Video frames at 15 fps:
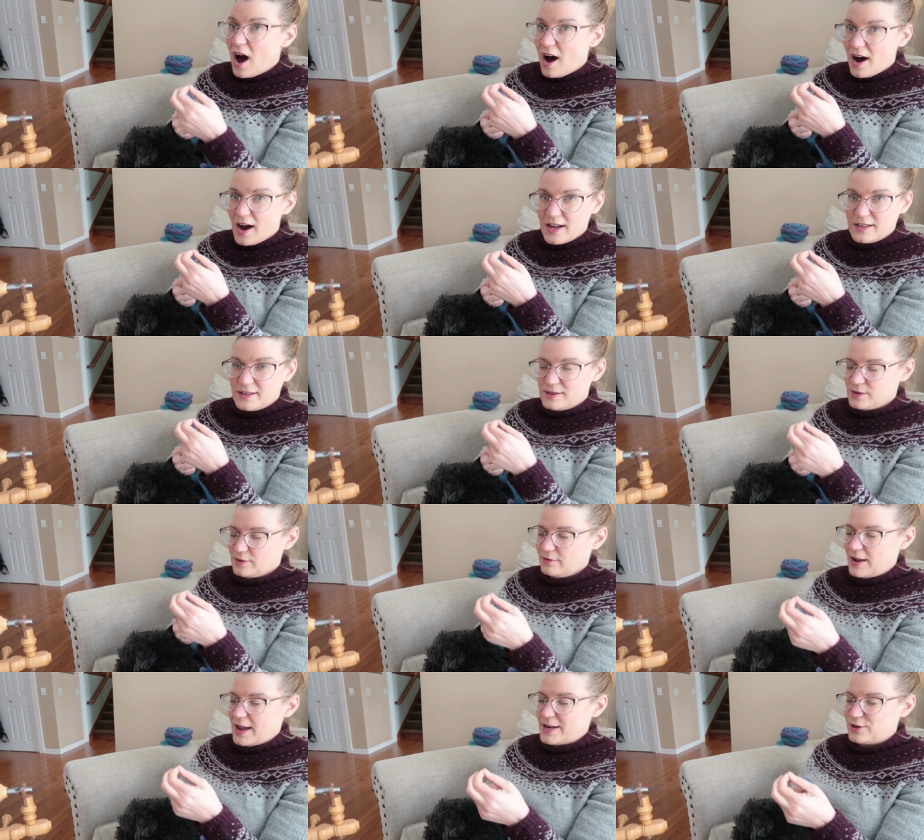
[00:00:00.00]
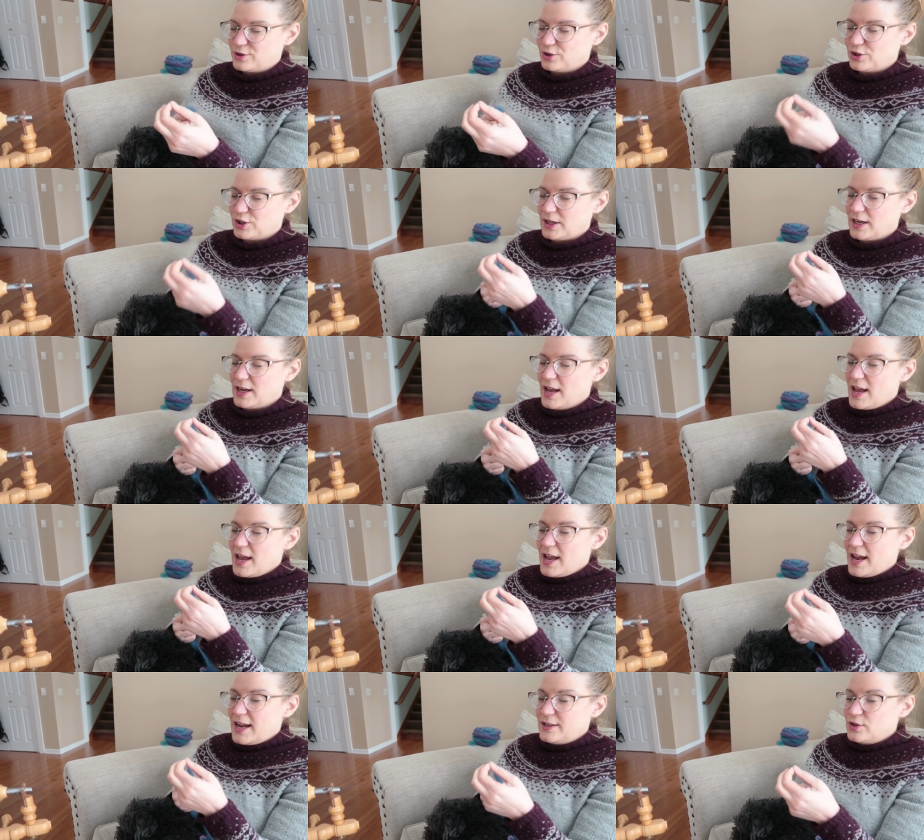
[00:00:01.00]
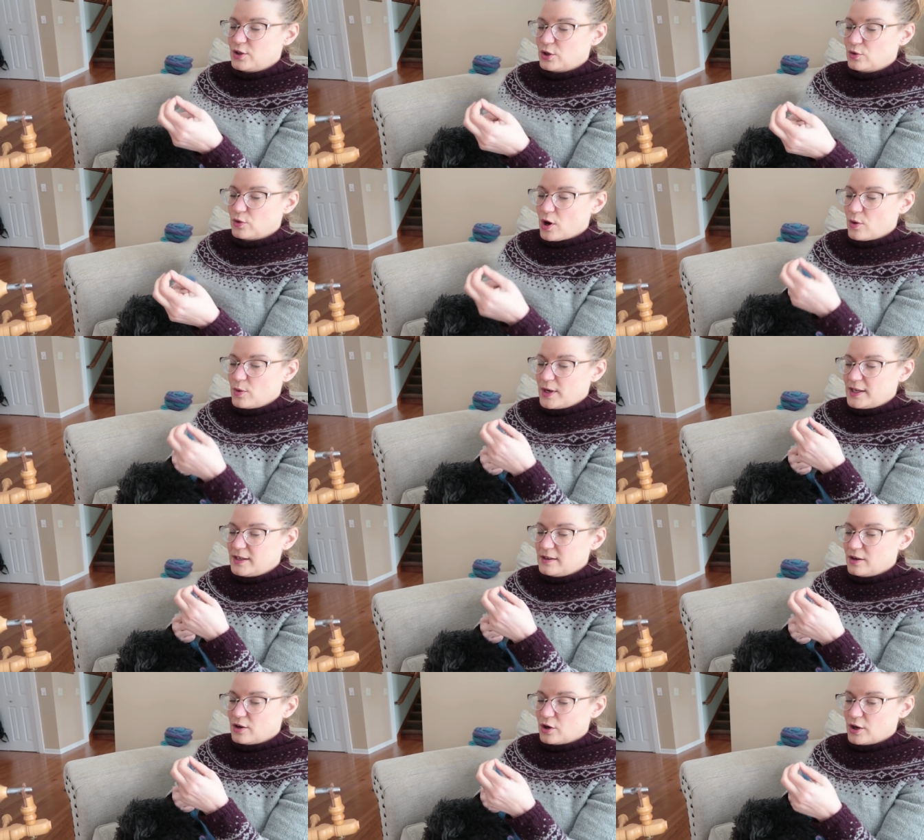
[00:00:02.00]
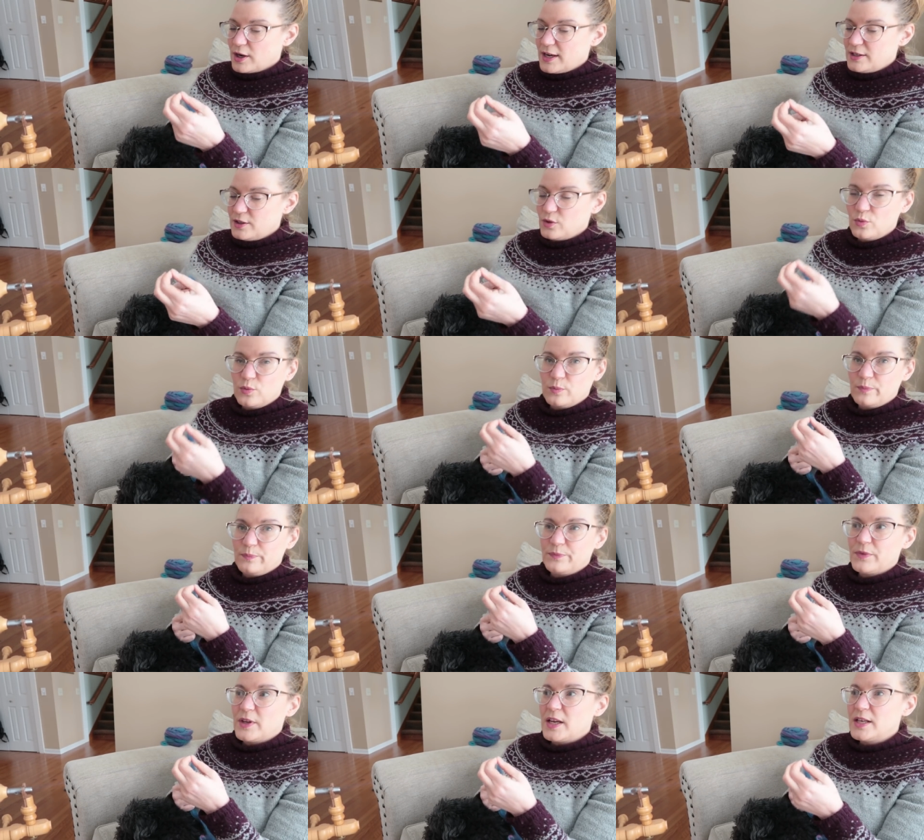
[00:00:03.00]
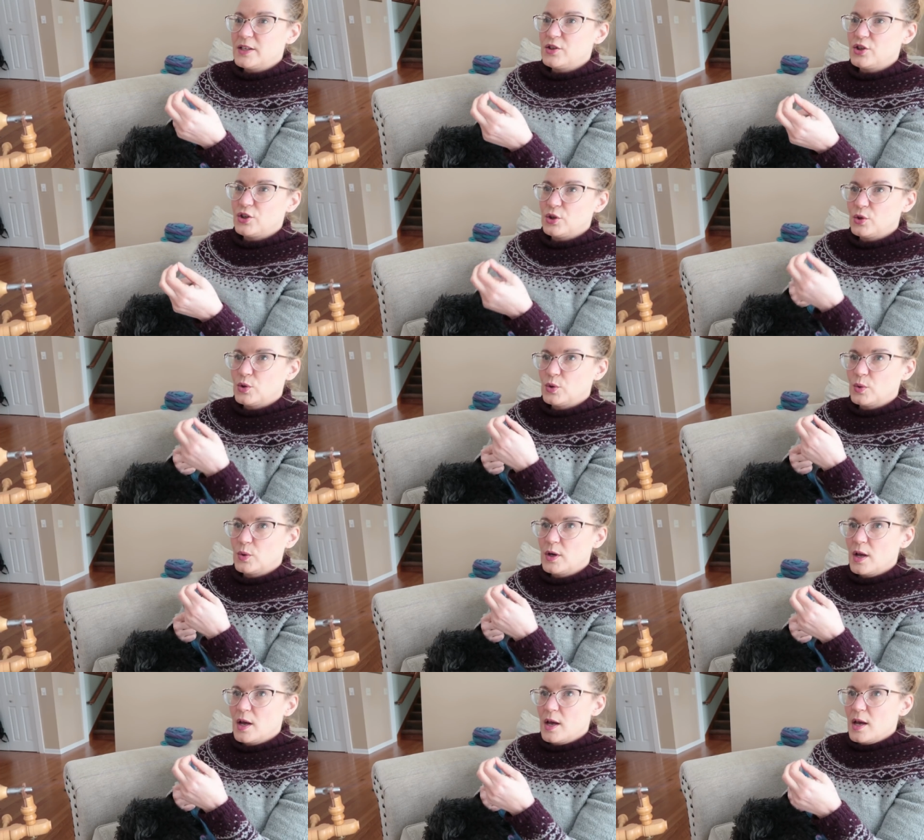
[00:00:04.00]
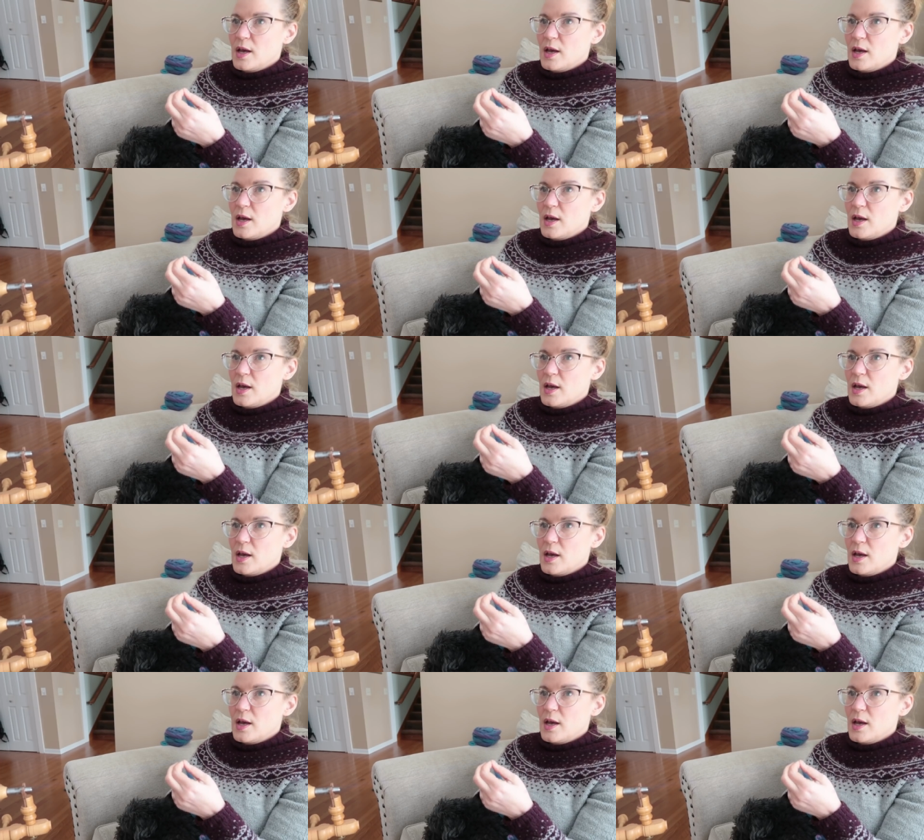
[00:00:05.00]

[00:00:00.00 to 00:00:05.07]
tons of energy into growing, or into